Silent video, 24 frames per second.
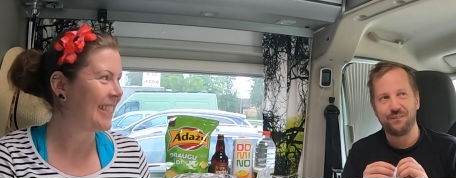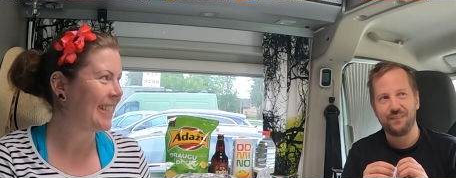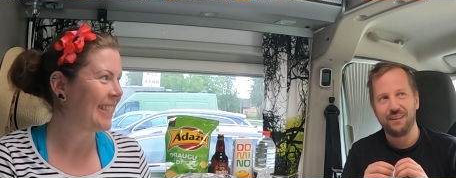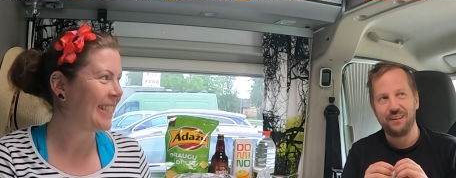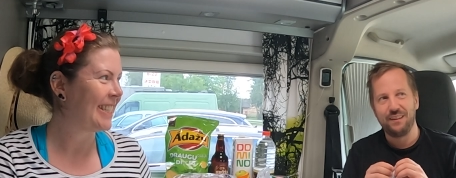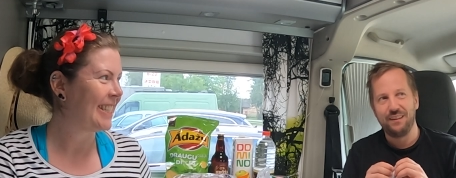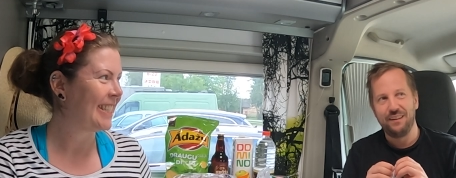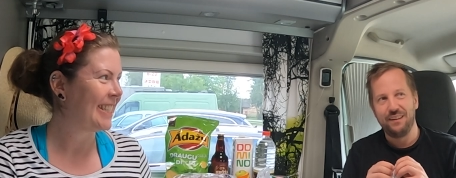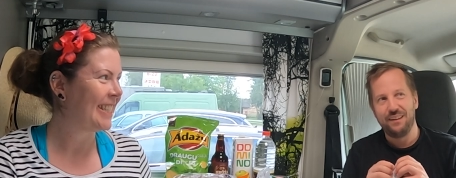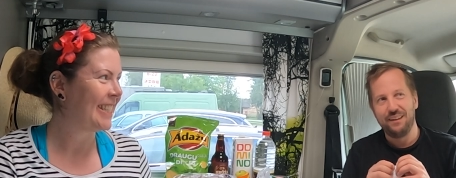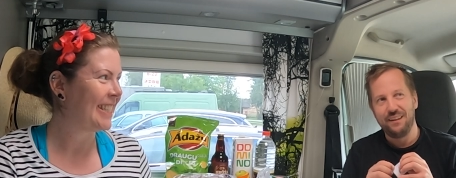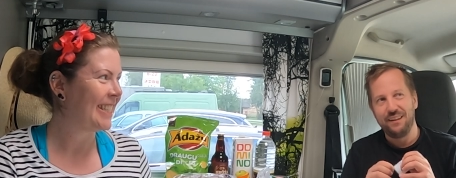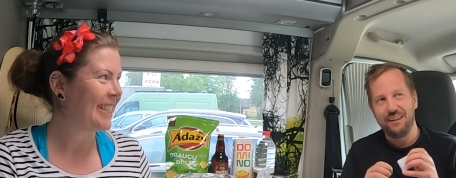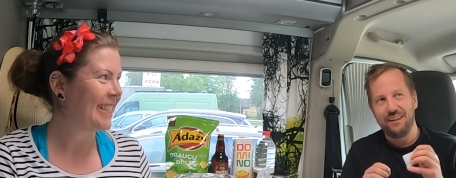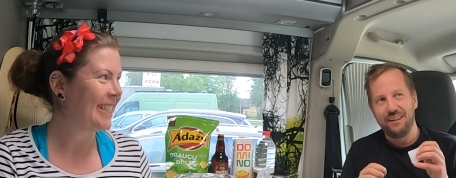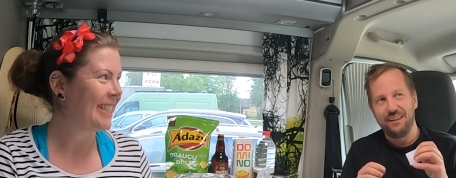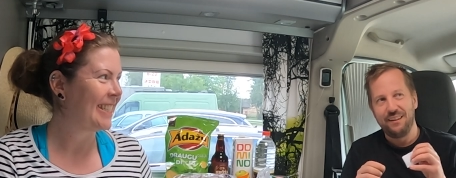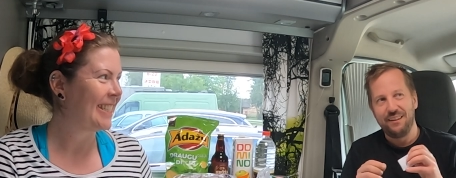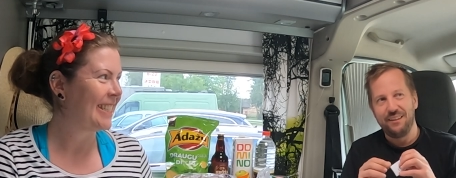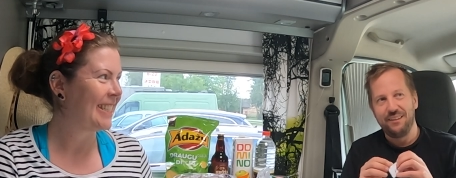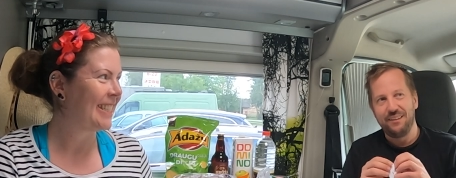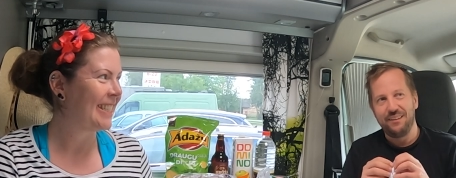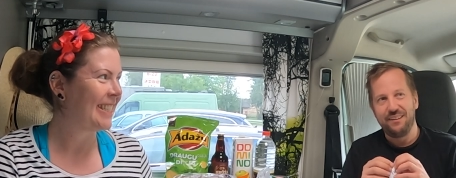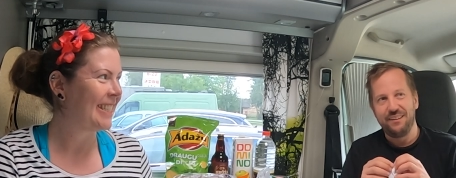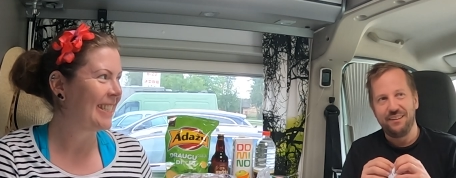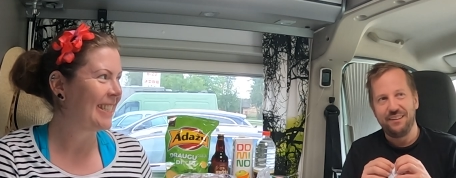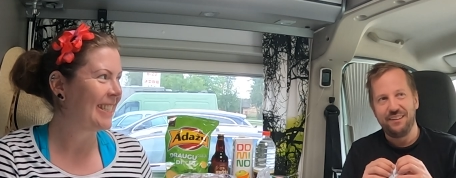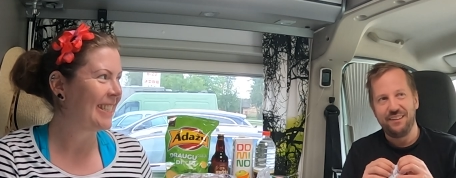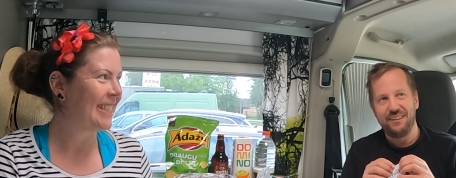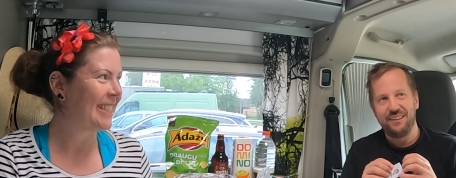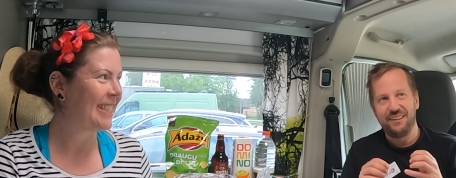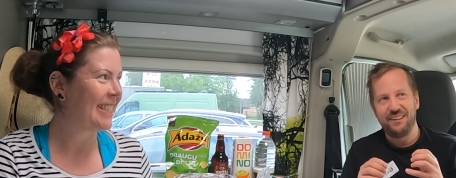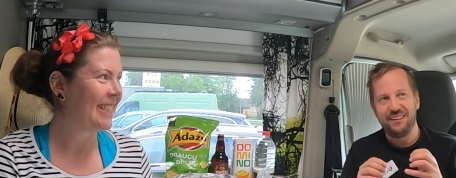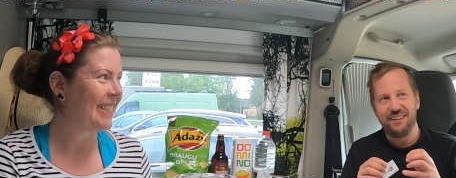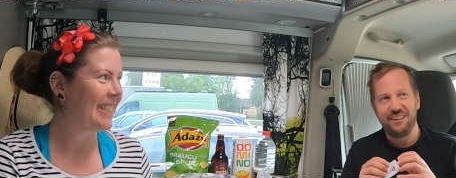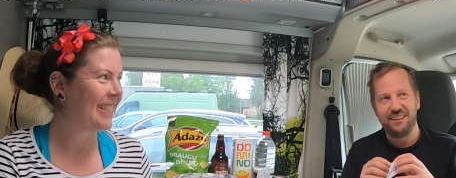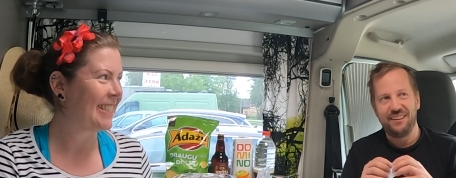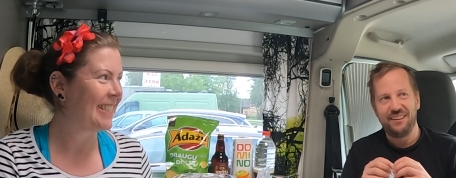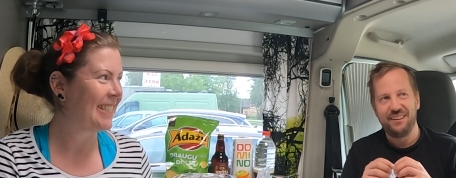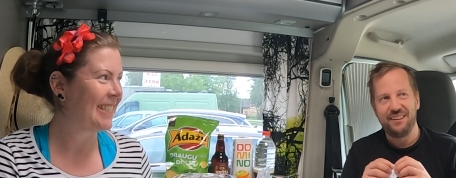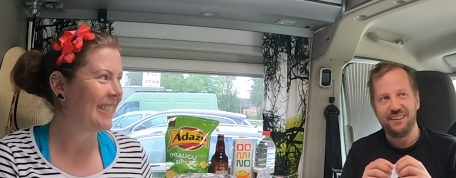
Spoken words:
No one is speaking in this clip.